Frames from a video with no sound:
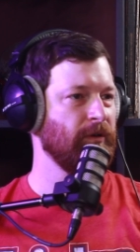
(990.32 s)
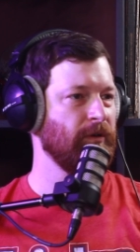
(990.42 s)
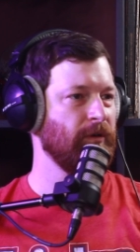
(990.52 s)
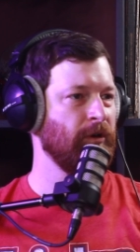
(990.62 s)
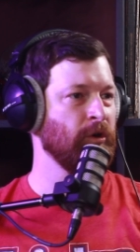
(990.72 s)

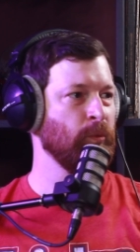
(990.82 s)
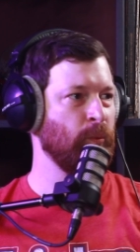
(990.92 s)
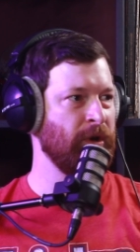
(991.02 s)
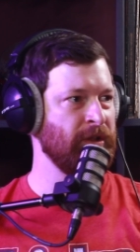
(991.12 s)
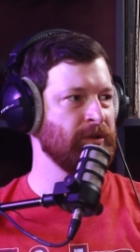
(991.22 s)
are
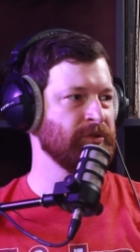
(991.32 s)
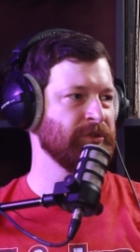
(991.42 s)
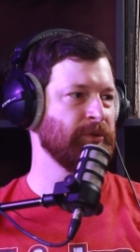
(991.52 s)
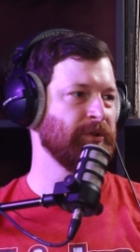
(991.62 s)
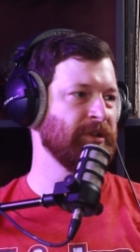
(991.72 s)
when there's
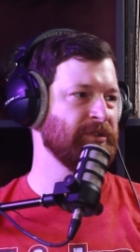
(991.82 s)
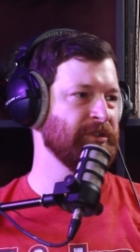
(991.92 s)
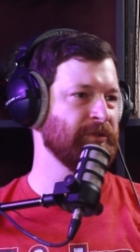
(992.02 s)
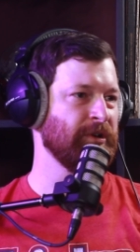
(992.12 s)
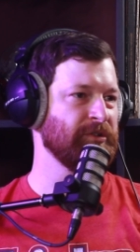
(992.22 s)
little kids in the
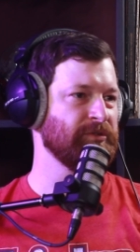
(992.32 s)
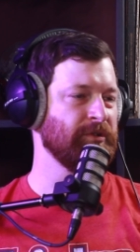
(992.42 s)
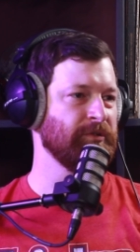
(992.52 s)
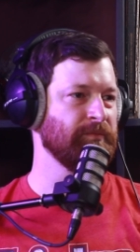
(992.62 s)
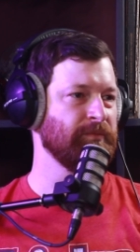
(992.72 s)
restroom.